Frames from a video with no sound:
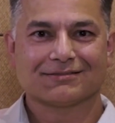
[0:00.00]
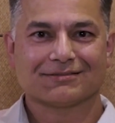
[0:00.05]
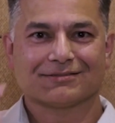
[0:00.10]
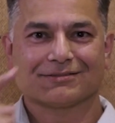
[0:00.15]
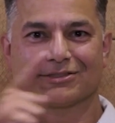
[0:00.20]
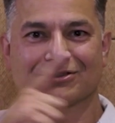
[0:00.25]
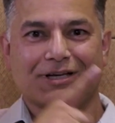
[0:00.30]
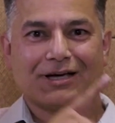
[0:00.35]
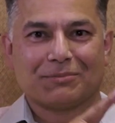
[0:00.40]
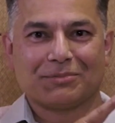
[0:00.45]

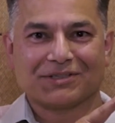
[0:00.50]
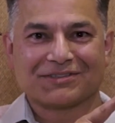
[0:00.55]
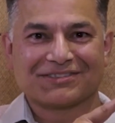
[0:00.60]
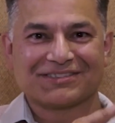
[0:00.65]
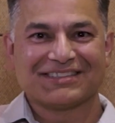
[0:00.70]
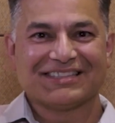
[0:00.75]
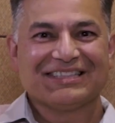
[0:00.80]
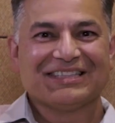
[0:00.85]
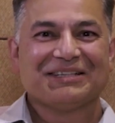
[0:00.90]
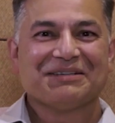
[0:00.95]
Stop it.
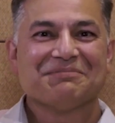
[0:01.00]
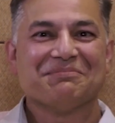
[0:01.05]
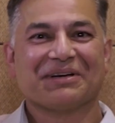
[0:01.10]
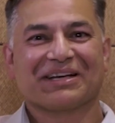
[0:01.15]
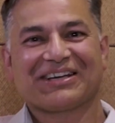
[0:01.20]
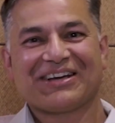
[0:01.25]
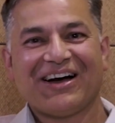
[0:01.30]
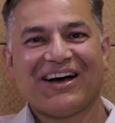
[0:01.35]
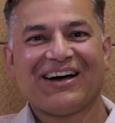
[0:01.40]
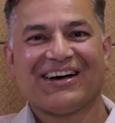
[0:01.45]

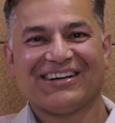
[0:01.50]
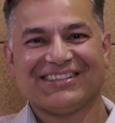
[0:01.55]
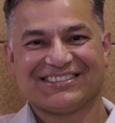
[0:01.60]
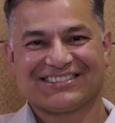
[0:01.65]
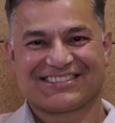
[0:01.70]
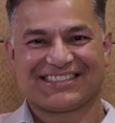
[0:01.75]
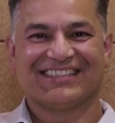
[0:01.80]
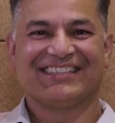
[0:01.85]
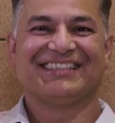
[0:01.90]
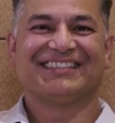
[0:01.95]

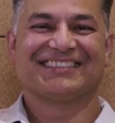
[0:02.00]
Because